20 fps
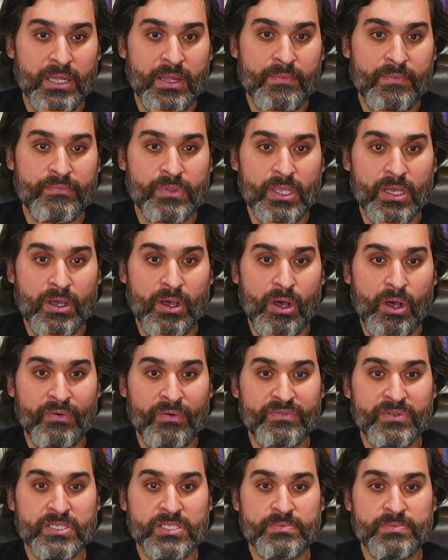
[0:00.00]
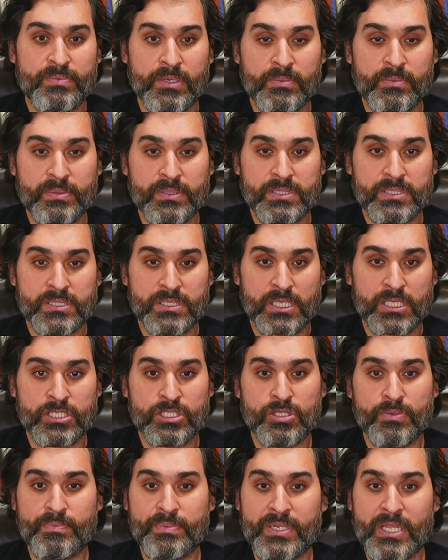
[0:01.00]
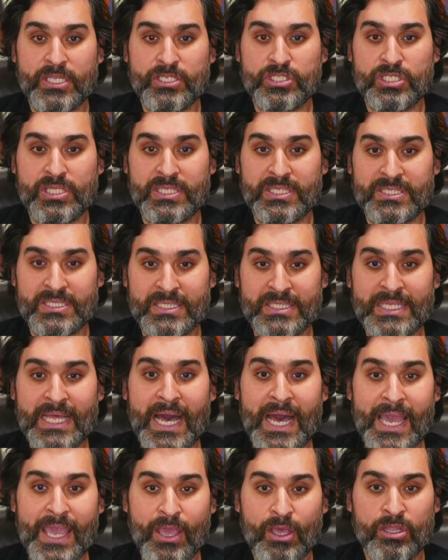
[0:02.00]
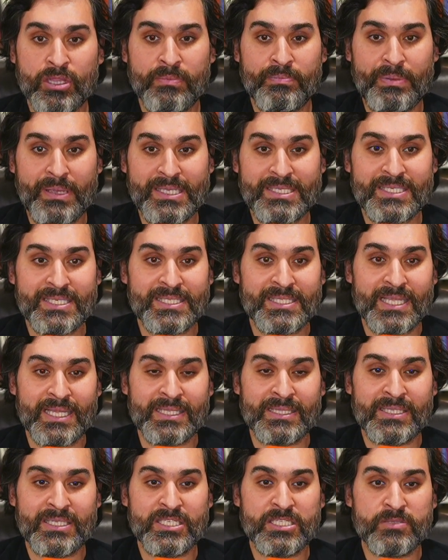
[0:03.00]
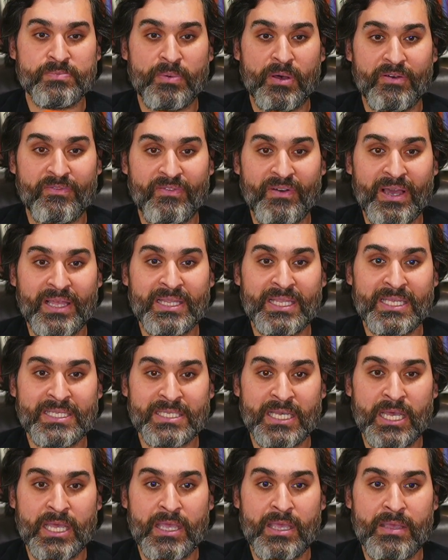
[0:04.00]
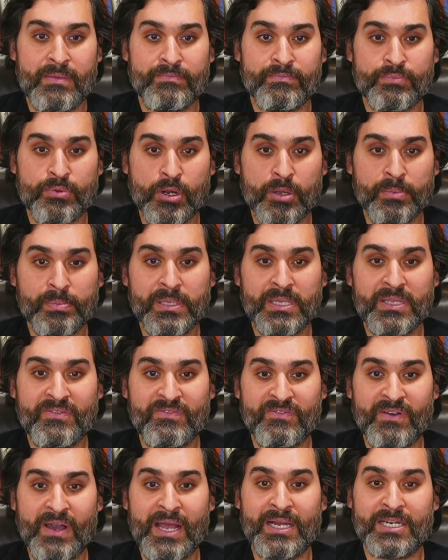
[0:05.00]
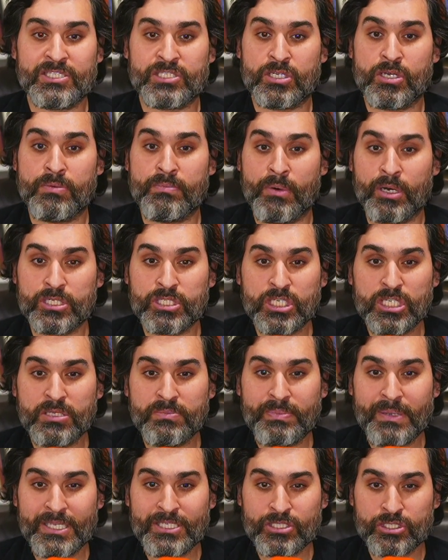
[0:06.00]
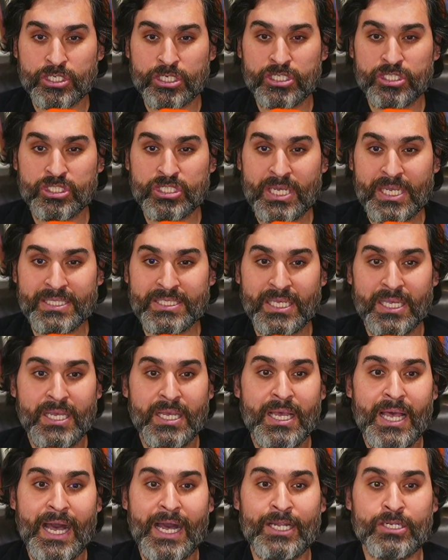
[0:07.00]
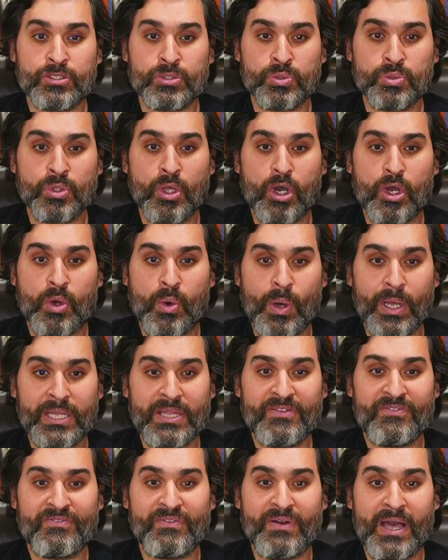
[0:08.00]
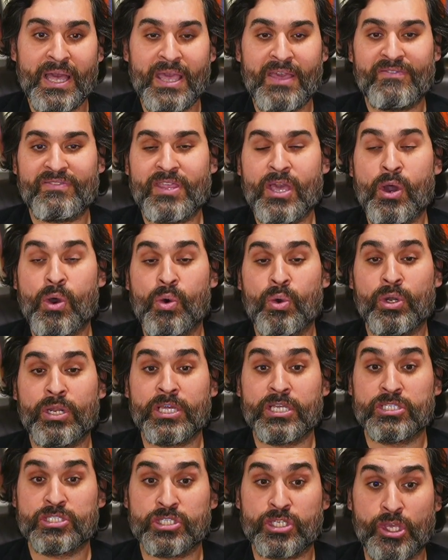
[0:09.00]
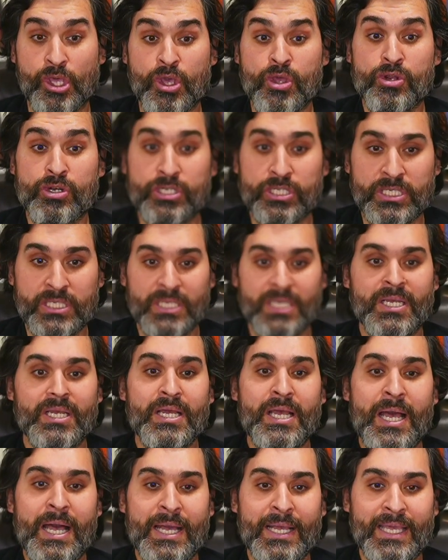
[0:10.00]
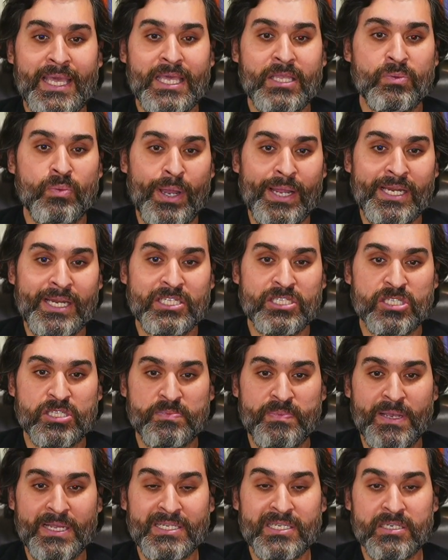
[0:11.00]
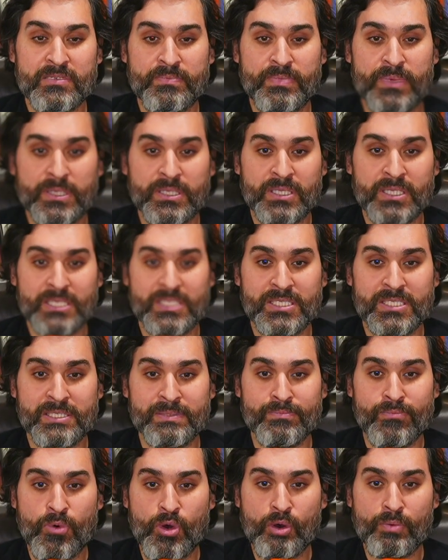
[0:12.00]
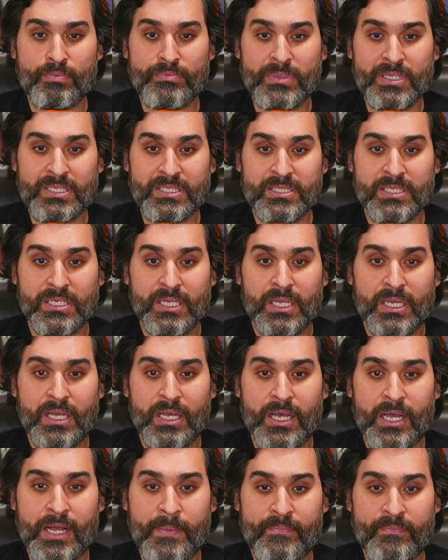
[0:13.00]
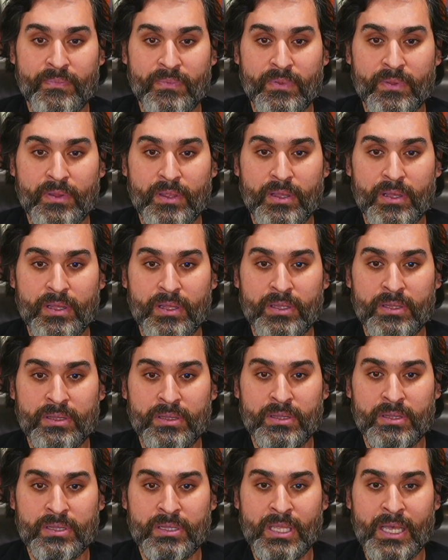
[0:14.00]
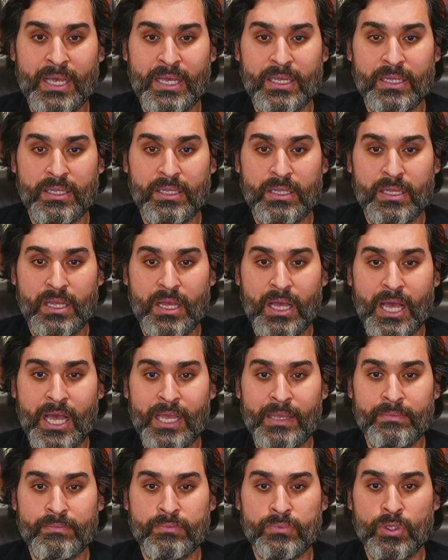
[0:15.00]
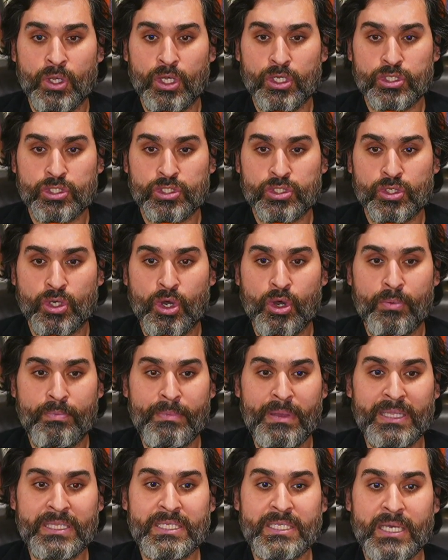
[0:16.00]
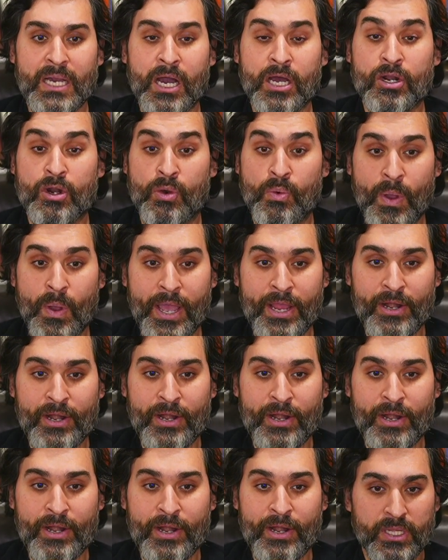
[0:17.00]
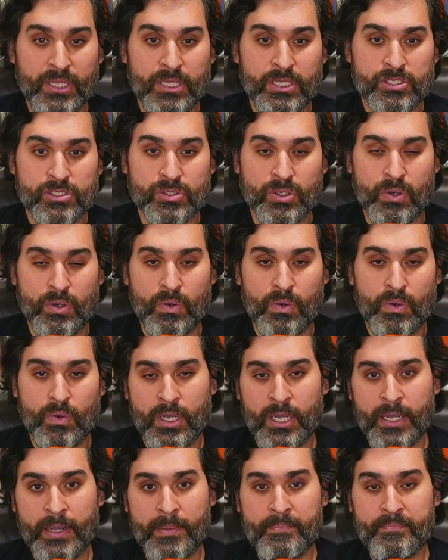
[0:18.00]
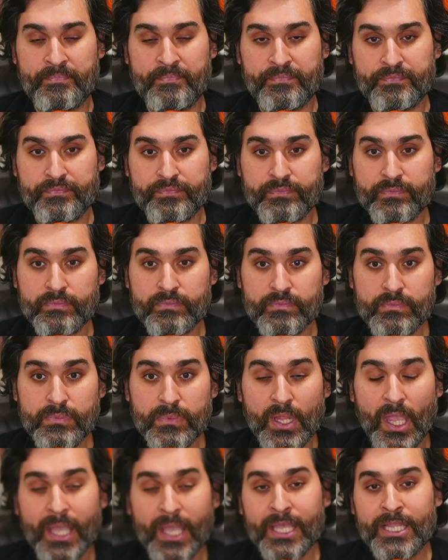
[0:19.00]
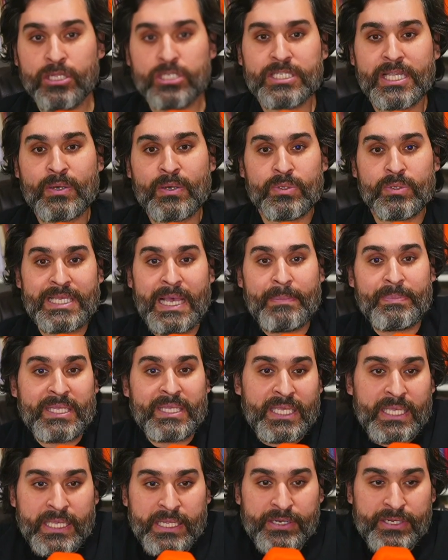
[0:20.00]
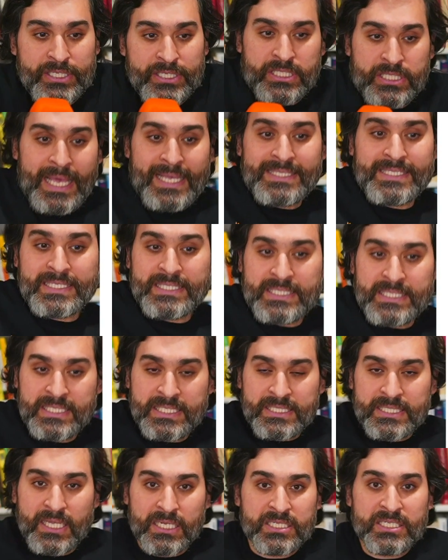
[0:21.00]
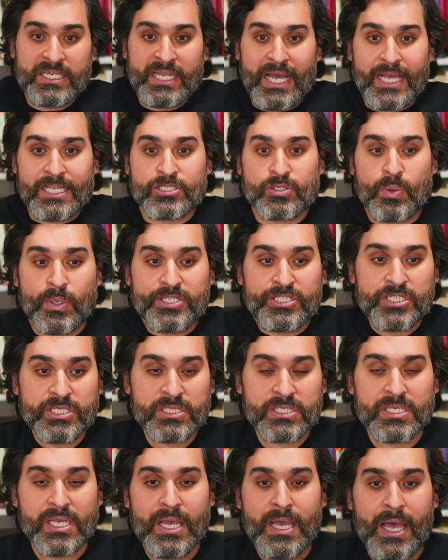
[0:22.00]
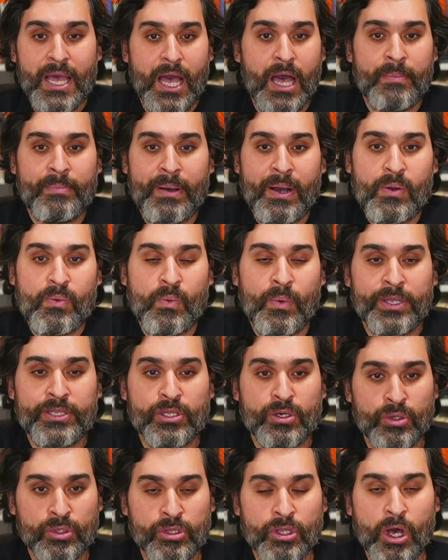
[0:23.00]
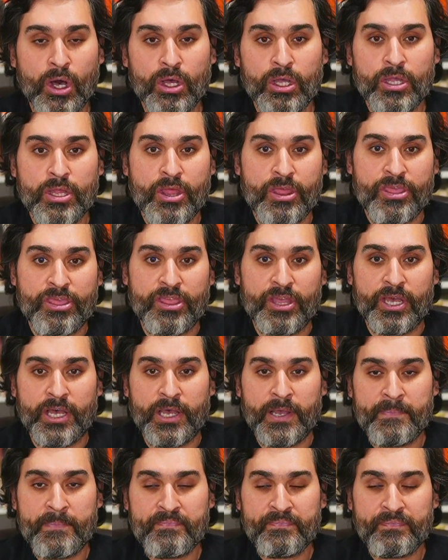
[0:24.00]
The obvious purpose is to potentially deny on the basis that these spot filings are improperly filed as commodity-based trust shares and do not qualify if they're holding a security. Again, widely suspected, but this is more meat that I'm not sure many are aware of. So it looks like what's happening here is the SEC is starting to ask questions about whether or not the